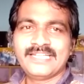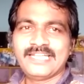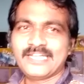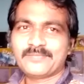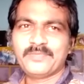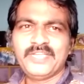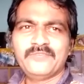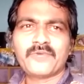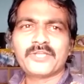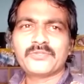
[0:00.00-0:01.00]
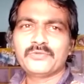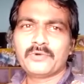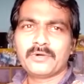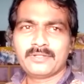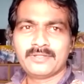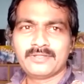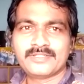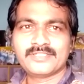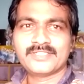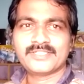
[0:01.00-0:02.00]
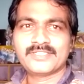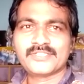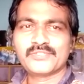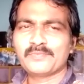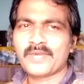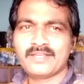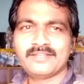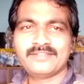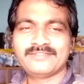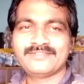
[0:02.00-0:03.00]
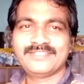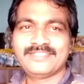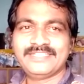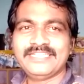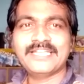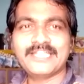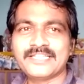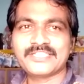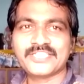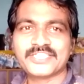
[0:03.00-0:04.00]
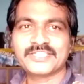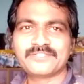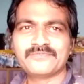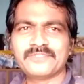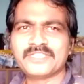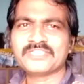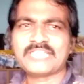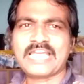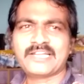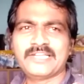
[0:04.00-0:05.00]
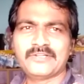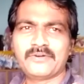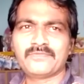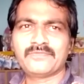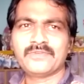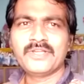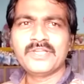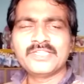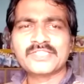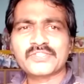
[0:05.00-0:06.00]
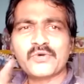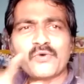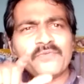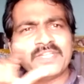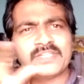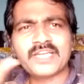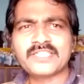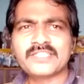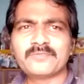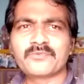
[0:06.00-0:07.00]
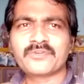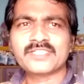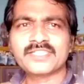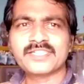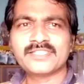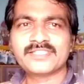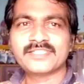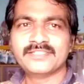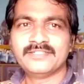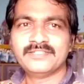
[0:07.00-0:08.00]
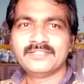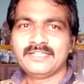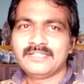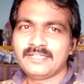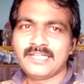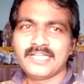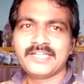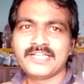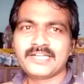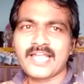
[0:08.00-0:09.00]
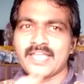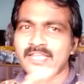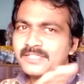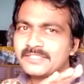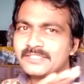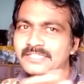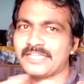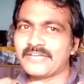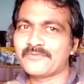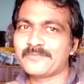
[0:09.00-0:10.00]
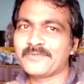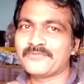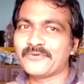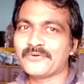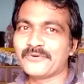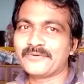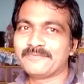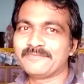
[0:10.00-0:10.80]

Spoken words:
let me invite you all to my ELL session with the tagline of COVID-19 presents learning like never before.